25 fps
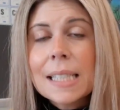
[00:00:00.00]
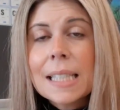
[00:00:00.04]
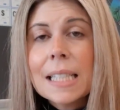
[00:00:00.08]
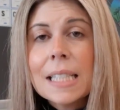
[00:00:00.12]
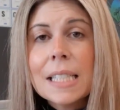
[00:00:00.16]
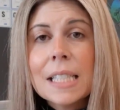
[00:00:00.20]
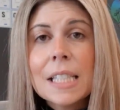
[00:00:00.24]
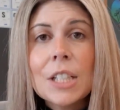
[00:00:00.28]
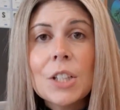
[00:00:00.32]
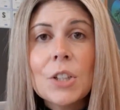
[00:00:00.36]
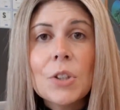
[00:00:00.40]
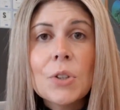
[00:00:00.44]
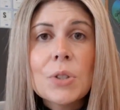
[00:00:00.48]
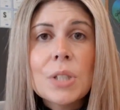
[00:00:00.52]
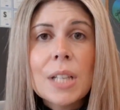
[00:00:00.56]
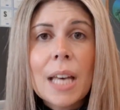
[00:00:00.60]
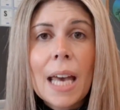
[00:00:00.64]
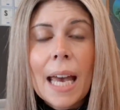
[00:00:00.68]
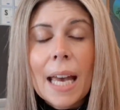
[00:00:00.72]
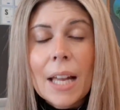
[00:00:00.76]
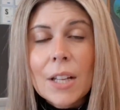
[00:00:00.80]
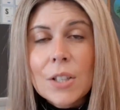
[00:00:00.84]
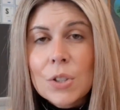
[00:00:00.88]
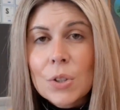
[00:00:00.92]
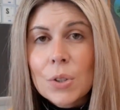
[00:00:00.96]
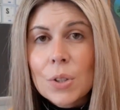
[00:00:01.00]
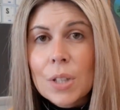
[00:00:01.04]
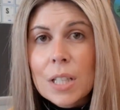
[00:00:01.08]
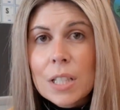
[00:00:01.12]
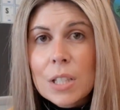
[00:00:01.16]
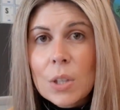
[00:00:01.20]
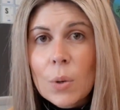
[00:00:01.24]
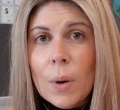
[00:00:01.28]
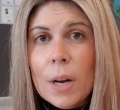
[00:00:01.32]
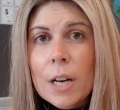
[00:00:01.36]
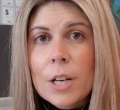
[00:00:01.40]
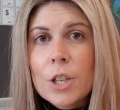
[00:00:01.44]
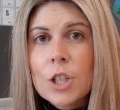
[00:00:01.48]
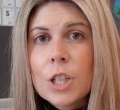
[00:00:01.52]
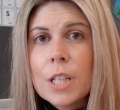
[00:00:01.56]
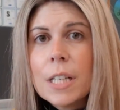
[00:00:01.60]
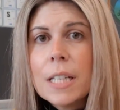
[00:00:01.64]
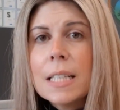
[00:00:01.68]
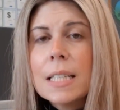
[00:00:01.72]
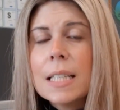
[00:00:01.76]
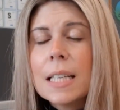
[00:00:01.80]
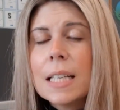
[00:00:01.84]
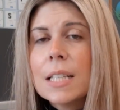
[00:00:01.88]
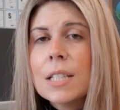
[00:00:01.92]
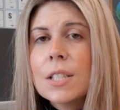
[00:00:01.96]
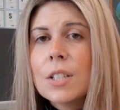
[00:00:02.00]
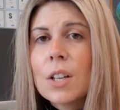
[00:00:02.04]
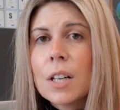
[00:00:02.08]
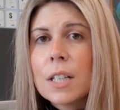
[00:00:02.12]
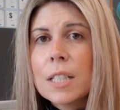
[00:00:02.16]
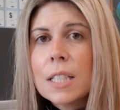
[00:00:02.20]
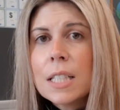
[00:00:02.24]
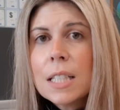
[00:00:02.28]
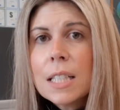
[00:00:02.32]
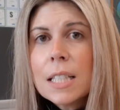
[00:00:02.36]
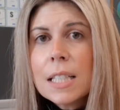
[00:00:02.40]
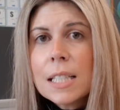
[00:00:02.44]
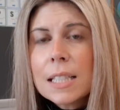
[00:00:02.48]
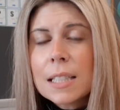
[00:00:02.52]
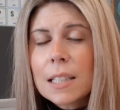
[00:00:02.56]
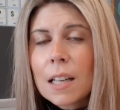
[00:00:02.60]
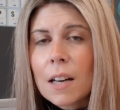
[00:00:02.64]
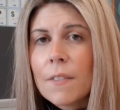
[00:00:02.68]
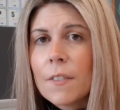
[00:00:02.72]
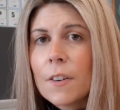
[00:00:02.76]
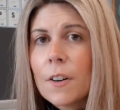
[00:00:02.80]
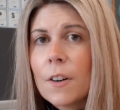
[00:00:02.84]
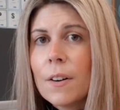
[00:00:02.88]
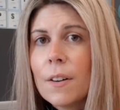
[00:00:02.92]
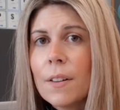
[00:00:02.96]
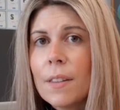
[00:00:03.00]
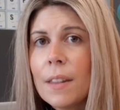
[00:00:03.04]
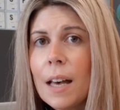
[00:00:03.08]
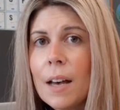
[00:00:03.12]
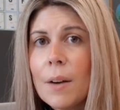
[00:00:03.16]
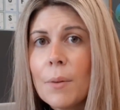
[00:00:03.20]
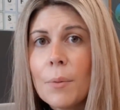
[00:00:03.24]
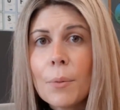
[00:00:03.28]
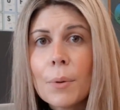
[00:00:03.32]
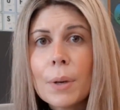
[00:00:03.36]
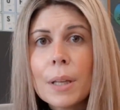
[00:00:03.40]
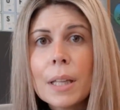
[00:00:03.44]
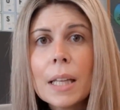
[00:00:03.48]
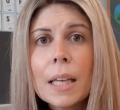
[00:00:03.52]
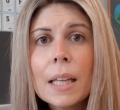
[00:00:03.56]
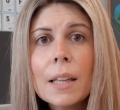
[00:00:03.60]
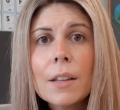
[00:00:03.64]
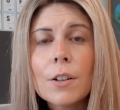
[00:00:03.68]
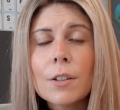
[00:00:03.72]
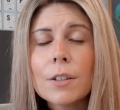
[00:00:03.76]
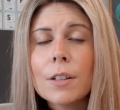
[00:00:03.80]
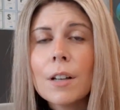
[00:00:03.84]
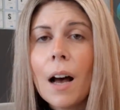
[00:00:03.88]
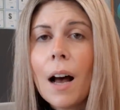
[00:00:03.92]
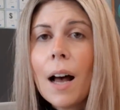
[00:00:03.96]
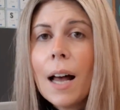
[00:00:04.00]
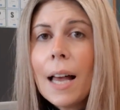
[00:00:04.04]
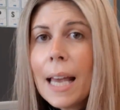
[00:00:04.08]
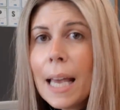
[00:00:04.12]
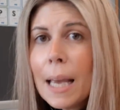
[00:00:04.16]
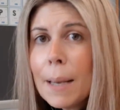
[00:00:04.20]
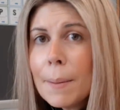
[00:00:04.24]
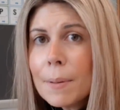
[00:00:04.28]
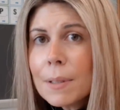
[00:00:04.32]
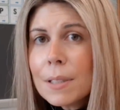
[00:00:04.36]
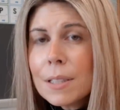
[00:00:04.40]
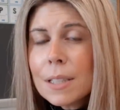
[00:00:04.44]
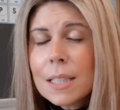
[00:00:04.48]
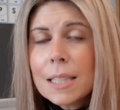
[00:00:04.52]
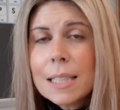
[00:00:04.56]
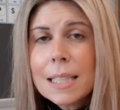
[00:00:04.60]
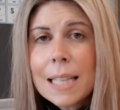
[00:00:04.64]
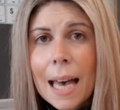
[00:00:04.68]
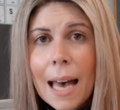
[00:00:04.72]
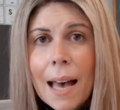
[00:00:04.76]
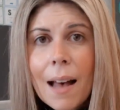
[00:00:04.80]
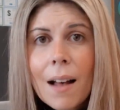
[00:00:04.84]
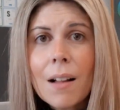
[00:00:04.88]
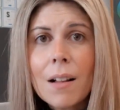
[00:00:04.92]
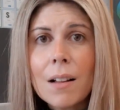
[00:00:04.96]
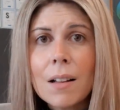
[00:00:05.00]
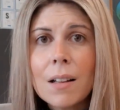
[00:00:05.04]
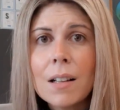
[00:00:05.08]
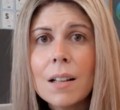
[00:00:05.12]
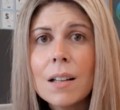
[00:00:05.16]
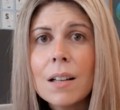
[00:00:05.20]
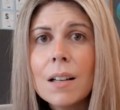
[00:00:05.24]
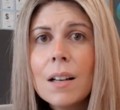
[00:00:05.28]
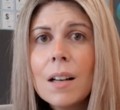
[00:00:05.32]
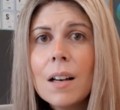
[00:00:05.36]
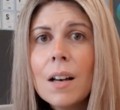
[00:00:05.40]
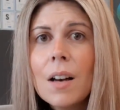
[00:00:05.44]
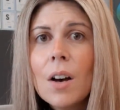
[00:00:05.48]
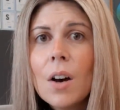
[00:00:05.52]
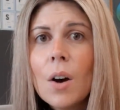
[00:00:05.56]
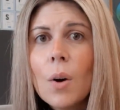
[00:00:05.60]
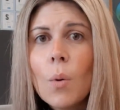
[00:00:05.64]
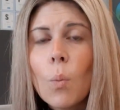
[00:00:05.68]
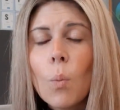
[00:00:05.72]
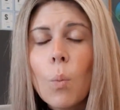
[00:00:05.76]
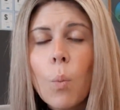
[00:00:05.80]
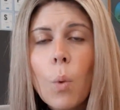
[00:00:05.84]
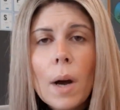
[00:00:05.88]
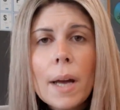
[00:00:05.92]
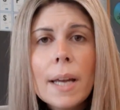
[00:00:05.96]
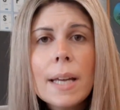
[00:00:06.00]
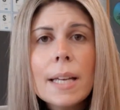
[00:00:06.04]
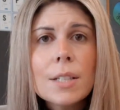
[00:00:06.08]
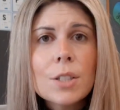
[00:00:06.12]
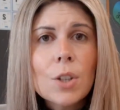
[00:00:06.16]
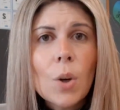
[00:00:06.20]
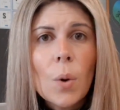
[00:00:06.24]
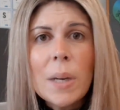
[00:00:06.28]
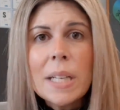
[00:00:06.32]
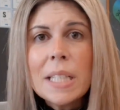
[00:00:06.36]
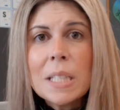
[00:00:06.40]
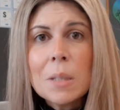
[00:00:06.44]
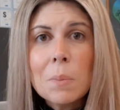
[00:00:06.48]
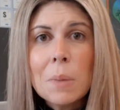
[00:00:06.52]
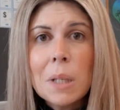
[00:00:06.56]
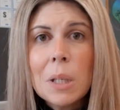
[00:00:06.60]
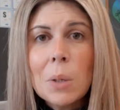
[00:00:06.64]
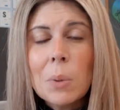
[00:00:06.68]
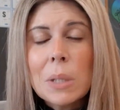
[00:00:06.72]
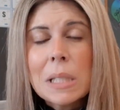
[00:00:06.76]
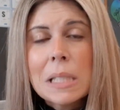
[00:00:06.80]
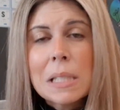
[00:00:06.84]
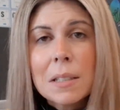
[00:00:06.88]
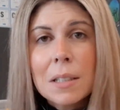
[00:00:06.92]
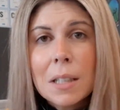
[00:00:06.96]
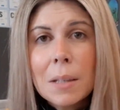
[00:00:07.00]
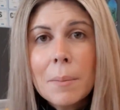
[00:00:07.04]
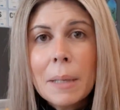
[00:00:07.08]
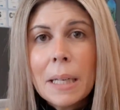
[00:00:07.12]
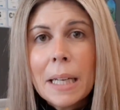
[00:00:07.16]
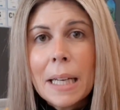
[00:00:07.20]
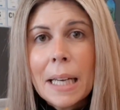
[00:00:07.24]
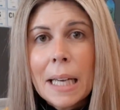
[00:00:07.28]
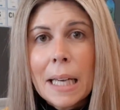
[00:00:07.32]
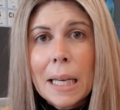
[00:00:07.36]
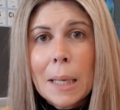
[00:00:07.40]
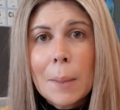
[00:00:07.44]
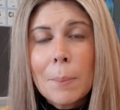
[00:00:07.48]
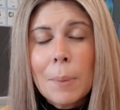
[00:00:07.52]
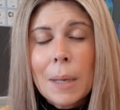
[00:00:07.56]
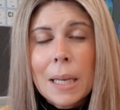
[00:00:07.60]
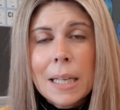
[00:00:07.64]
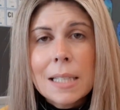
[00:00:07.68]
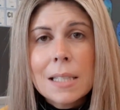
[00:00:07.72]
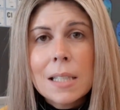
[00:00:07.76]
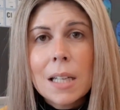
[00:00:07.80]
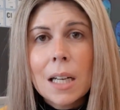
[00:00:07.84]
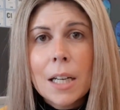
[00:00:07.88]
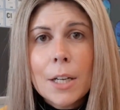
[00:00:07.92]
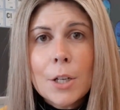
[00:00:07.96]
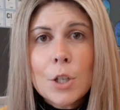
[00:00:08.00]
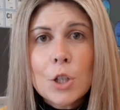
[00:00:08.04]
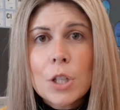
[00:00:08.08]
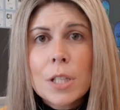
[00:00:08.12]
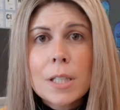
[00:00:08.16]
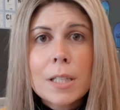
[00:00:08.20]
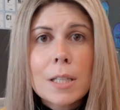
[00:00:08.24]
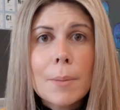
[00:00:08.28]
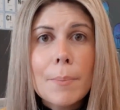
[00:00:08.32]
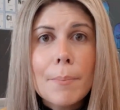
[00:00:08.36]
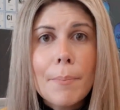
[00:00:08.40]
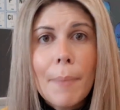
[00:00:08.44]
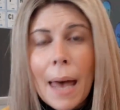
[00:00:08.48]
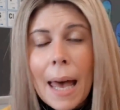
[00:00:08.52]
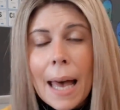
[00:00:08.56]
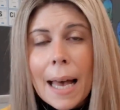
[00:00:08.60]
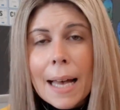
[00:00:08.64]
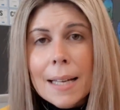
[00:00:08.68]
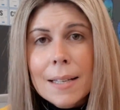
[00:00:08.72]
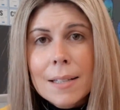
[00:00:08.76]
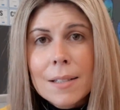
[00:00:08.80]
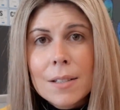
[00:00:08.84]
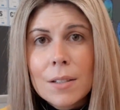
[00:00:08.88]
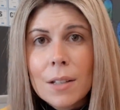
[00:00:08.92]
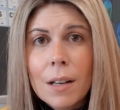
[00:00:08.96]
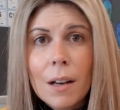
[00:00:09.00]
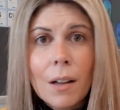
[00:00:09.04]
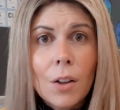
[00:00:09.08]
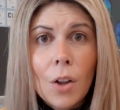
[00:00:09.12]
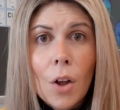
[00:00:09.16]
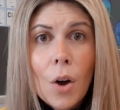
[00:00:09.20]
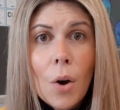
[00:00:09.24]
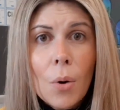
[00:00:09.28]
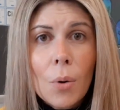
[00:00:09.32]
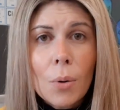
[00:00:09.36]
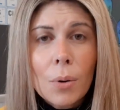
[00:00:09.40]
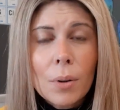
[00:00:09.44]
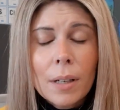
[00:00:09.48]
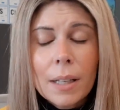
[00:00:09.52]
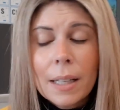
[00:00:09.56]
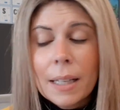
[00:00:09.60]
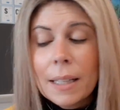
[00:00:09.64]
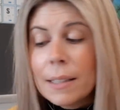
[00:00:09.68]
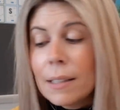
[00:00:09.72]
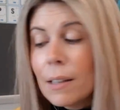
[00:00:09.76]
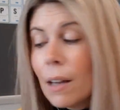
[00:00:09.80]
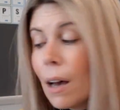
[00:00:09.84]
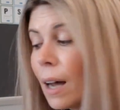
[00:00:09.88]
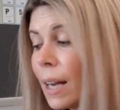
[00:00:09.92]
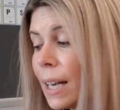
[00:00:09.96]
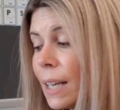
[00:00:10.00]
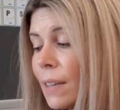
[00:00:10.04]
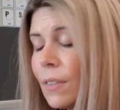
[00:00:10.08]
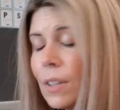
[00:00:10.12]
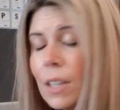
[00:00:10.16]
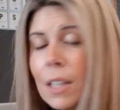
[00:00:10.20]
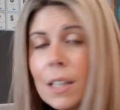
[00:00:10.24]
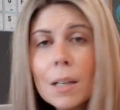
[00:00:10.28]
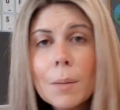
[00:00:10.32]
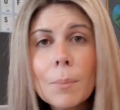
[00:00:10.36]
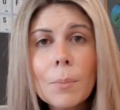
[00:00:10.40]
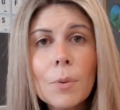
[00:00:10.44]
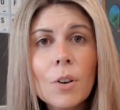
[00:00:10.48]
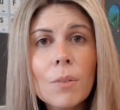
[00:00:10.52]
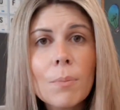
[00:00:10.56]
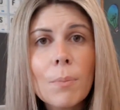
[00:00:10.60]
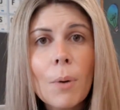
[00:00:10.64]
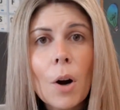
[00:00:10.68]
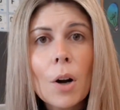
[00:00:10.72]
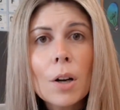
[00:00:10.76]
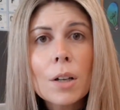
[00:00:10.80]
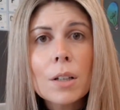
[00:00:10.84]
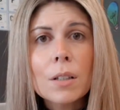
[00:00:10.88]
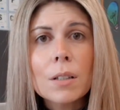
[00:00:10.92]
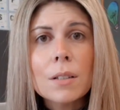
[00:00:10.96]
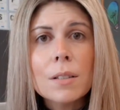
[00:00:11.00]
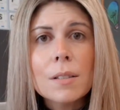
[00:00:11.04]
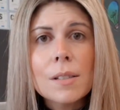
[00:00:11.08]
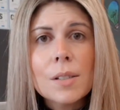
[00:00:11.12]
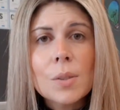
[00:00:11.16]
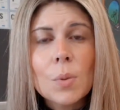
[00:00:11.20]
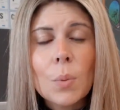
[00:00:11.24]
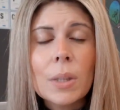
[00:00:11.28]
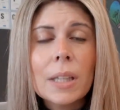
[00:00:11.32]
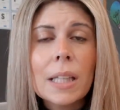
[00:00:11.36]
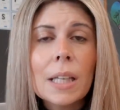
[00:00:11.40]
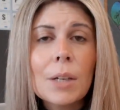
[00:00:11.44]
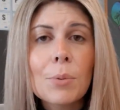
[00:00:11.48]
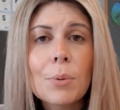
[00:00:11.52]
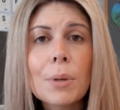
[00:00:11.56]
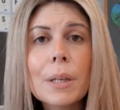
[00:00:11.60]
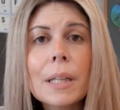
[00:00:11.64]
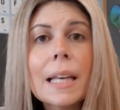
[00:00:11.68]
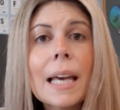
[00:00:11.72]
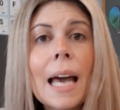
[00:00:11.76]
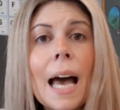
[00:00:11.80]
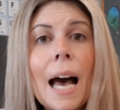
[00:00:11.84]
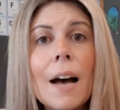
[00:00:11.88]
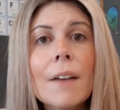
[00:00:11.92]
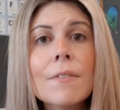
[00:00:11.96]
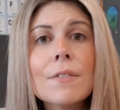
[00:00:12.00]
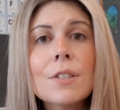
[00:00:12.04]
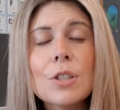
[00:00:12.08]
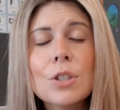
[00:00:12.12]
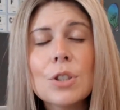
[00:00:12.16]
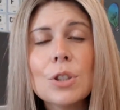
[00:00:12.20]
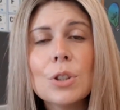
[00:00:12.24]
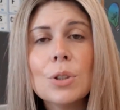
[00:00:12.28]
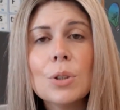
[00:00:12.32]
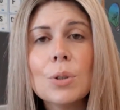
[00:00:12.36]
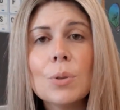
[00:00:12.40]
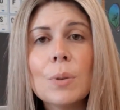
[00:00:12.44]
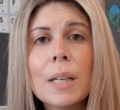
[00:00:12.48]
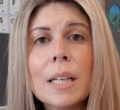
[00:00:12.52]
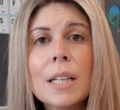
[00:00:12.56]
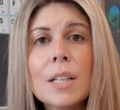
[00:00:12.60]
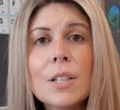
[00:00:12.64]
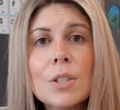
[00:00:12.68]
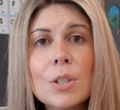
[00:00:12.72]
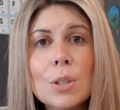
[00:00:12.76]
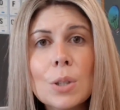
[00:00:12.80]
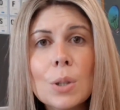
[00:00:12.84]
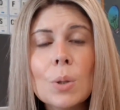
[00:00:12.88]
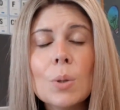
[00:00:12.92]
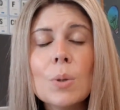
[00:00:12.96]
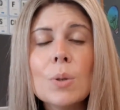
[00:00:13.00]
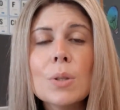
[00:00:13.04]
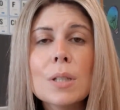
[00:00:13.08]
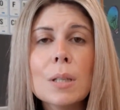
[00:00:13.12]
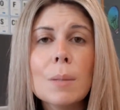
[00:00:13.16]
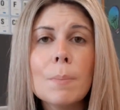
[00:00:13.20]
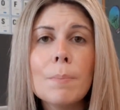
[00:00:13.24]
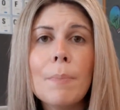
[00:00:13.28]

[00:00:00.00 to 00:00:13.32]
continue to answer these questions, they start to discover that really they're not able to tell what is going to be what's limiting based on just the mass alone, not even the number of particles. What they really have to do is use the